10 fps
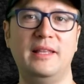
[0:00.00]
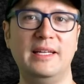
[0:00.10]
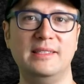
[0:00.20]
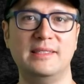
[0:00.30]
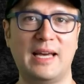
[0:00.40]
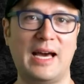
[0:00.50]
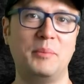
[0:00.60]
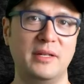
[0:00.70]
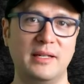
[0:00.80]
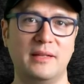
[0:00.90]
things
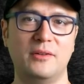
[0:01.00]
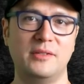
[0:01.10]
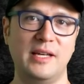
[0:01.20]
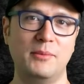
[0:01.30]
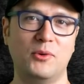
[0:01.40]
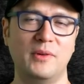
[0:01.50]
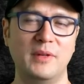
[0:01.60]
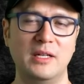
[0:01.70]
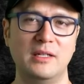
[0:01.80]
happened at their table.